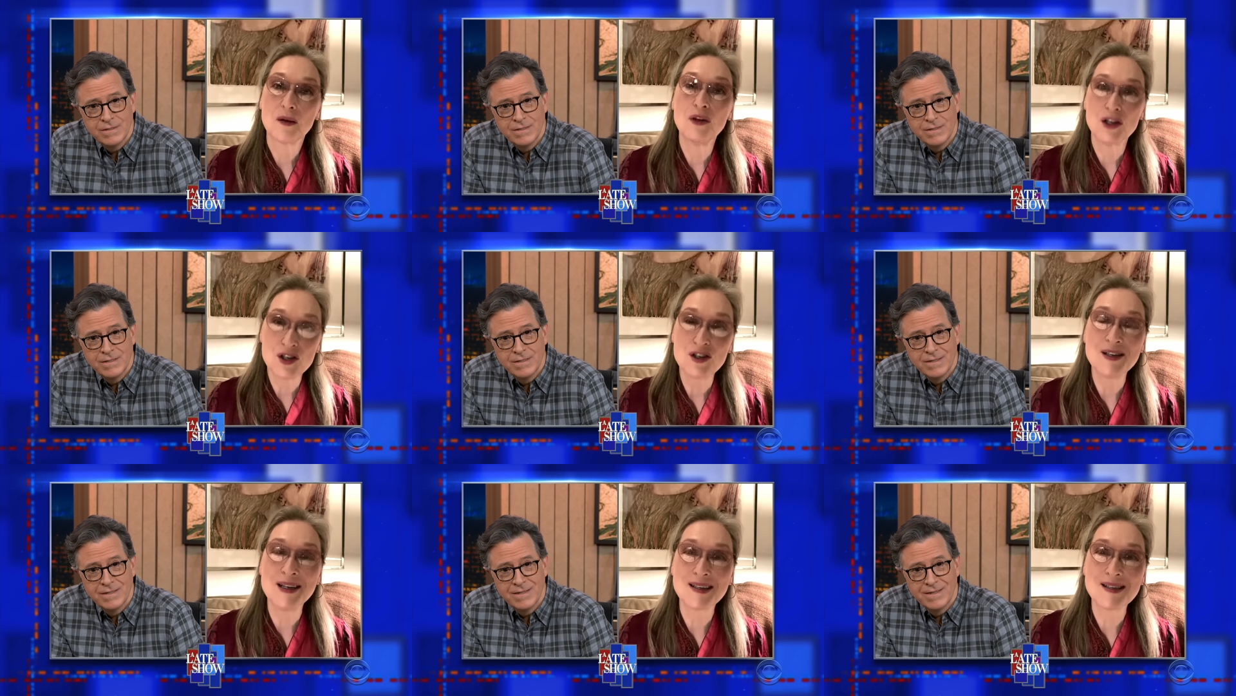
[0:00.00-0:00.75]

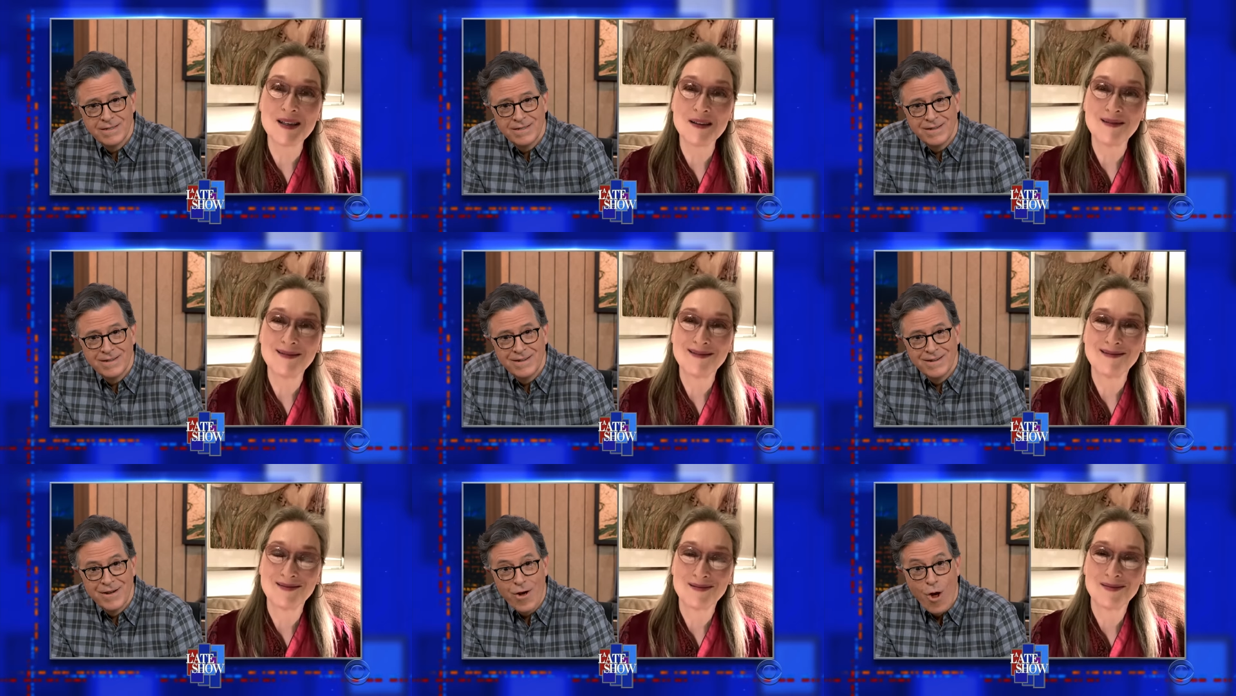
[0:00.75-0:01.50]
Speaker 1: Richard Nixon.
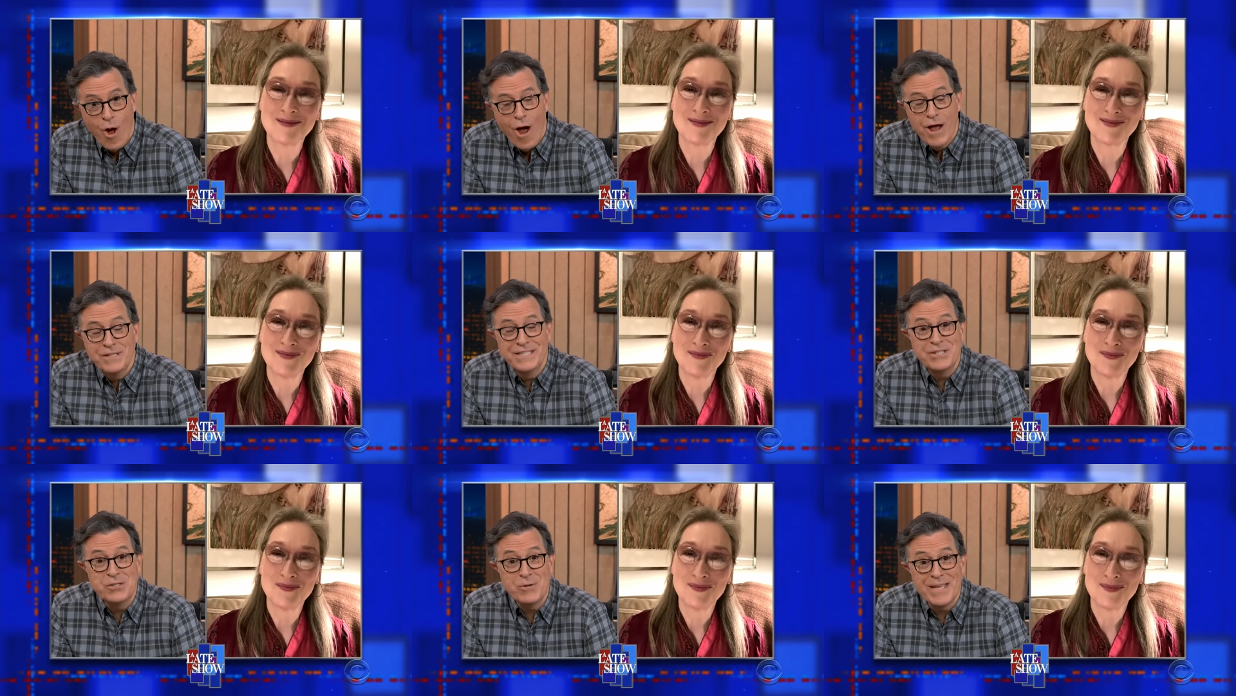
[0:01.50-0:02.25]

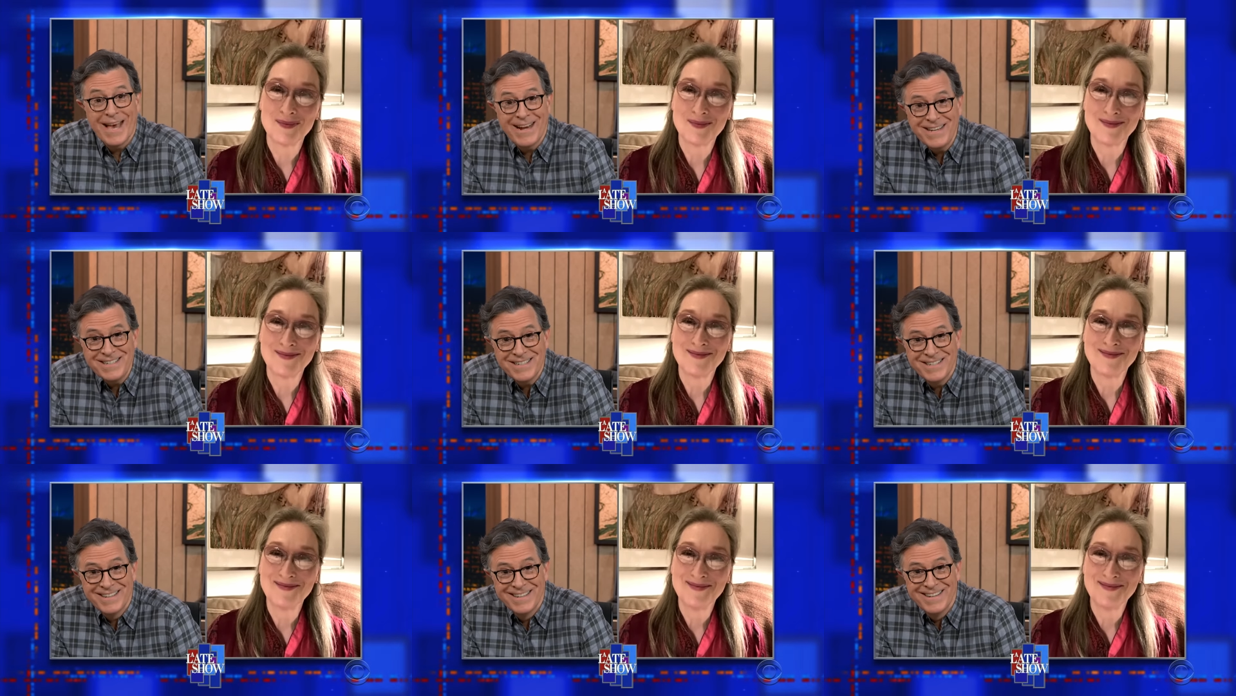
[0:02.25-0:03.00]
Speaker 2: Did you get it?
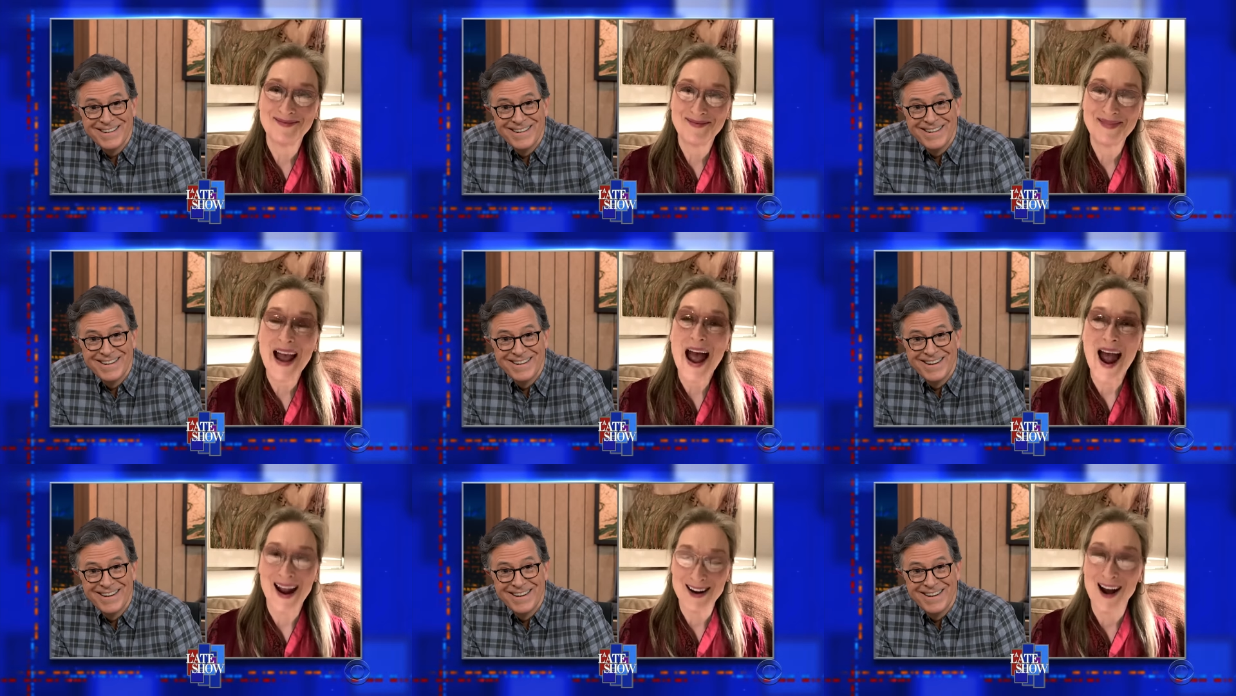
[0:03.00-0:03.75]

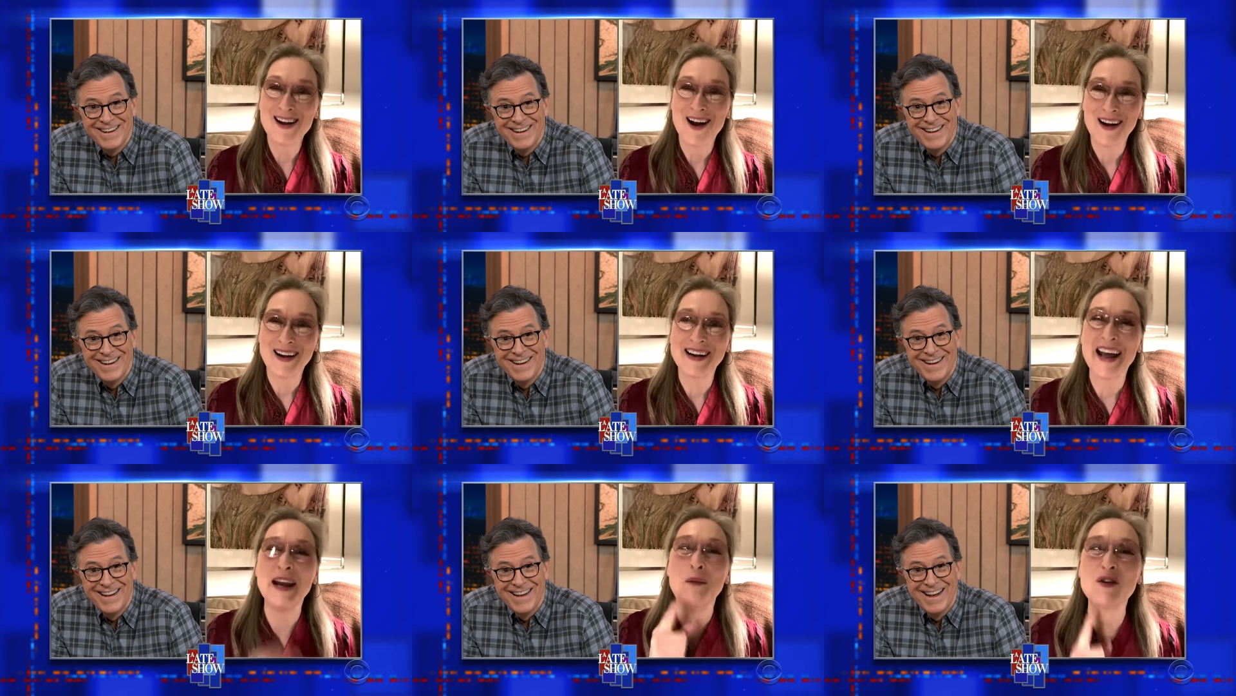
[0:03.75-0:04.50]
Speaker 1: And I got it,
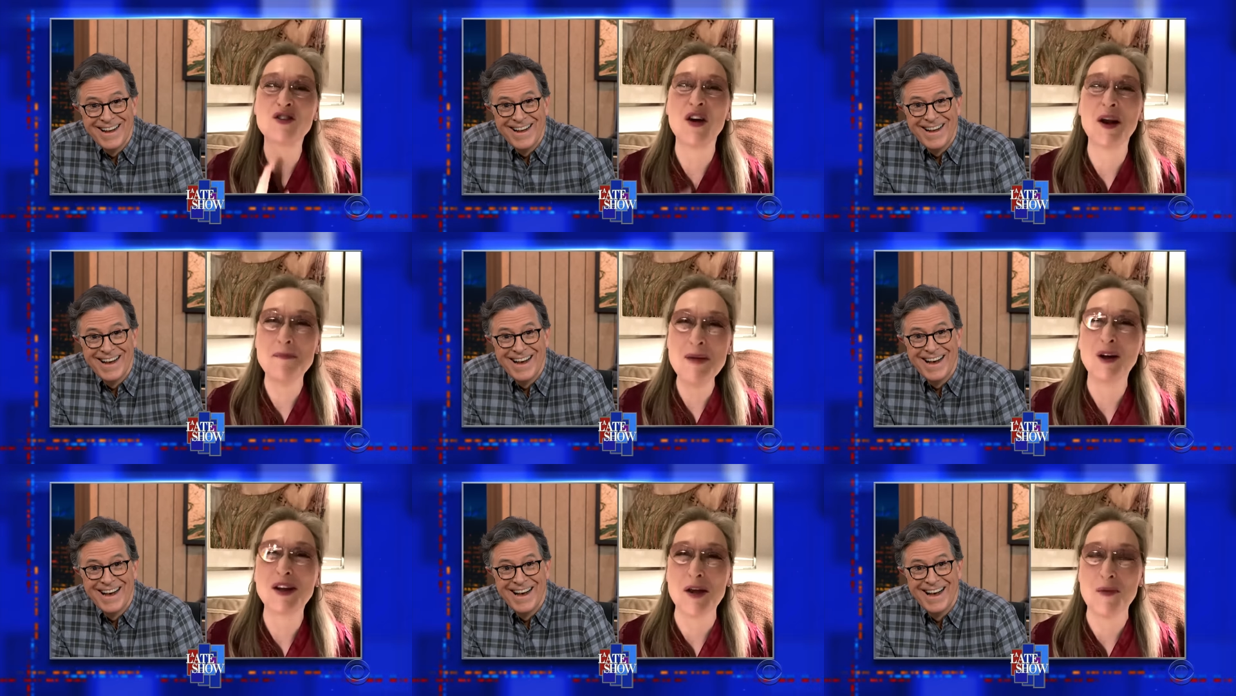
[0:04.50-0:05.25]
and it was on a
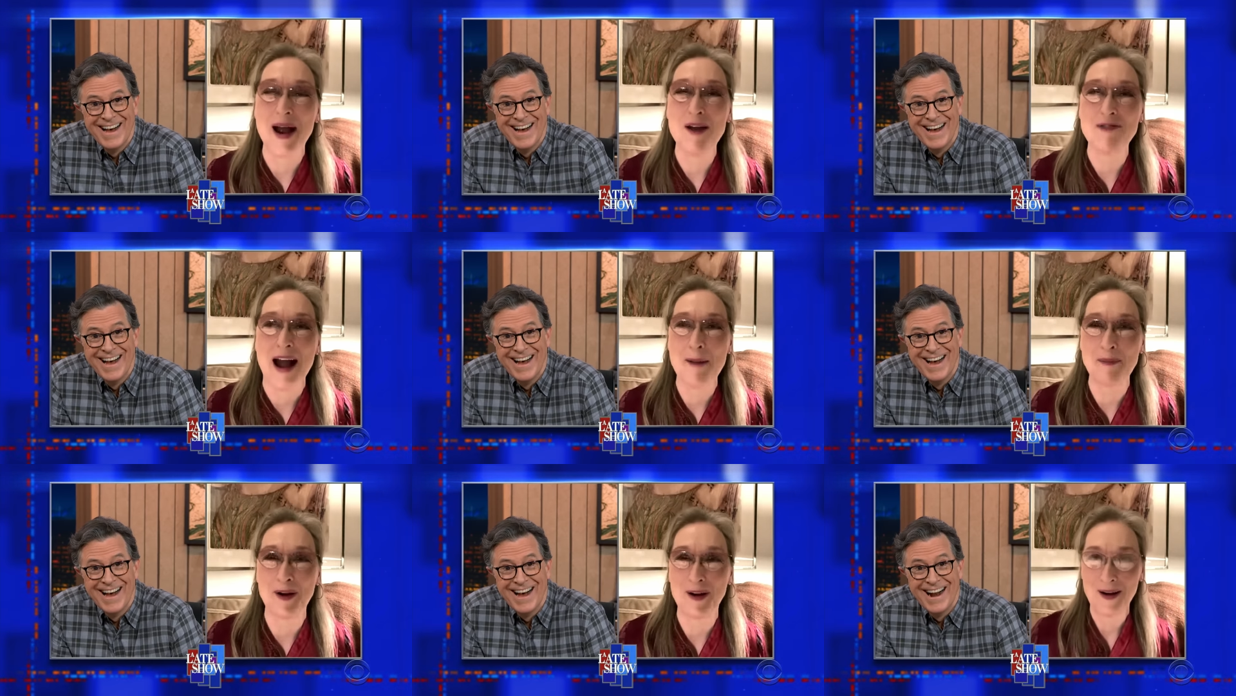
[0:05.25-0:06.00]
Milky Way
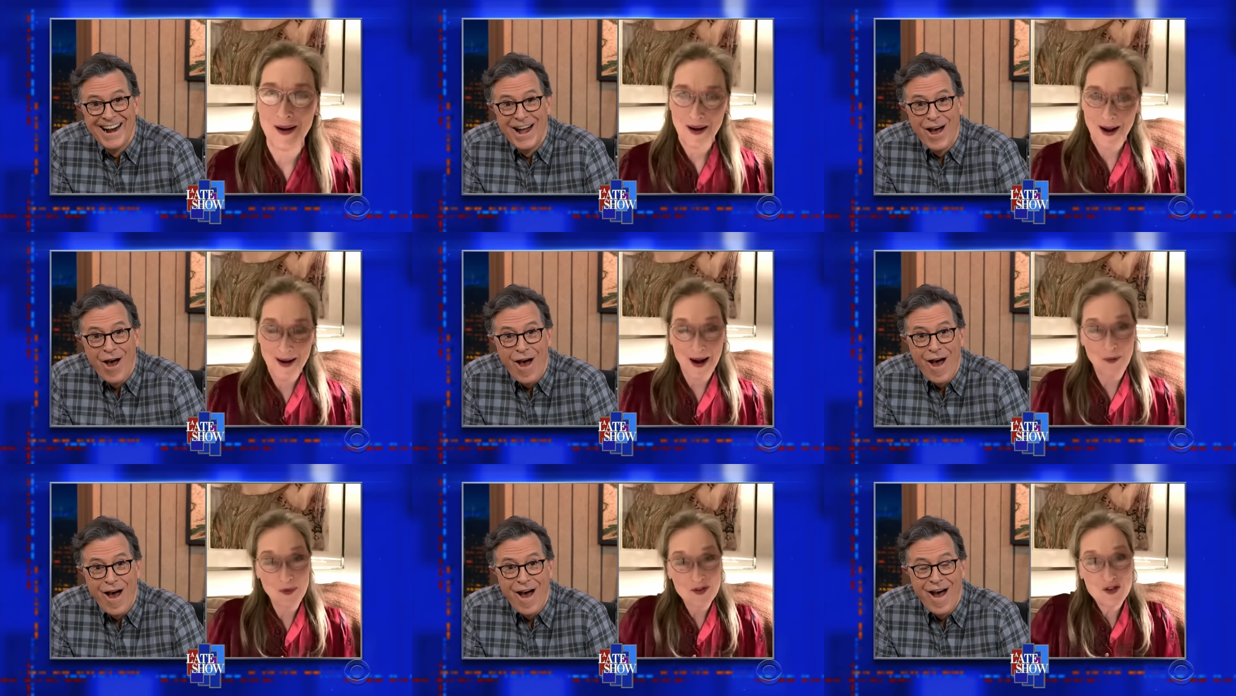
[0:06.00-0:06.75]
wrapper. And
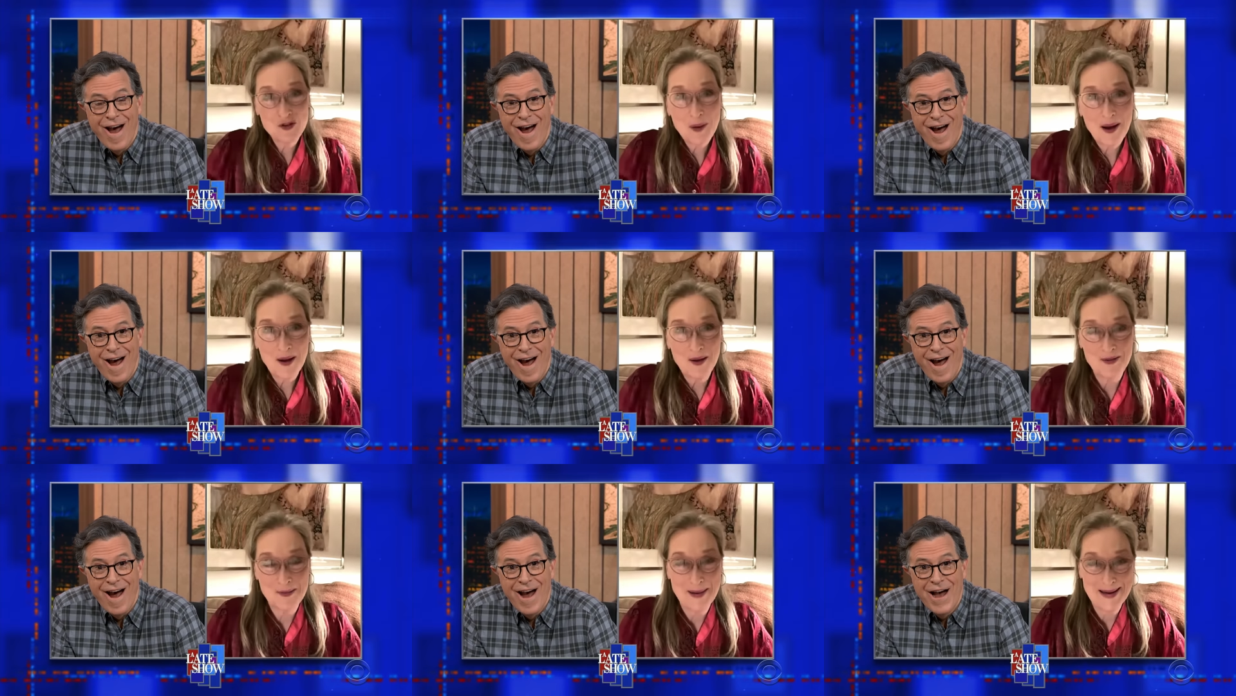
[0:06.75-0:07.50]
I was
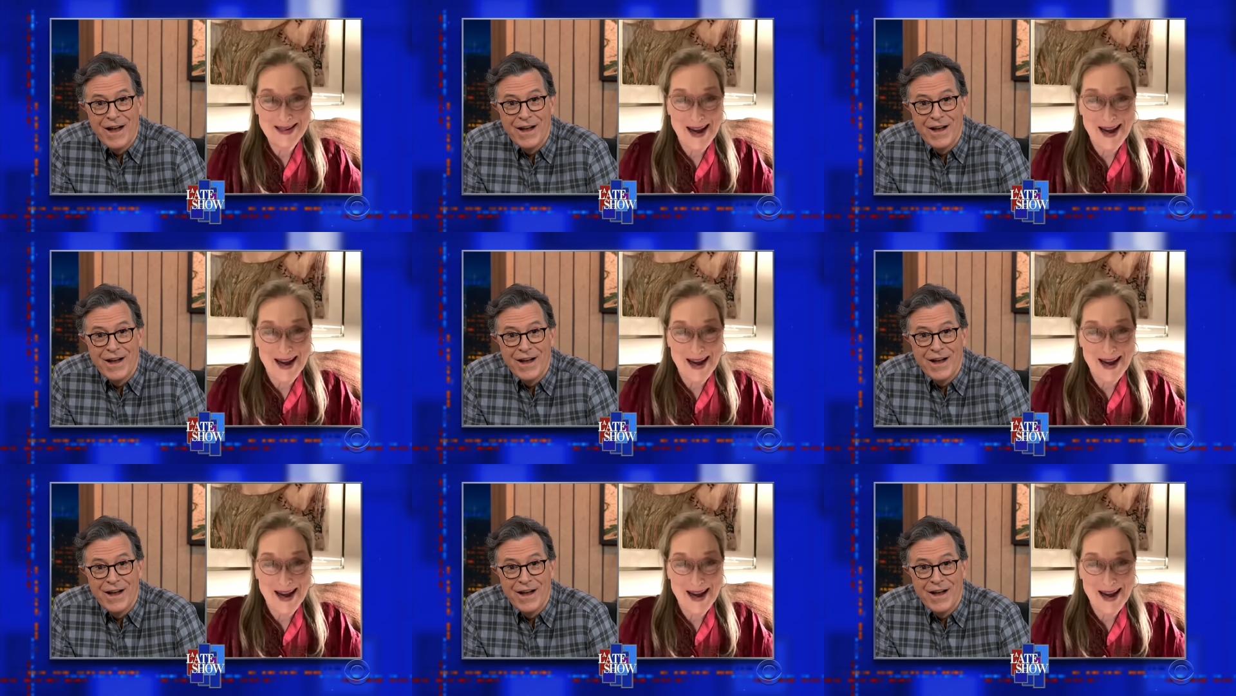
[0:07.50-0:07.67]
12, and my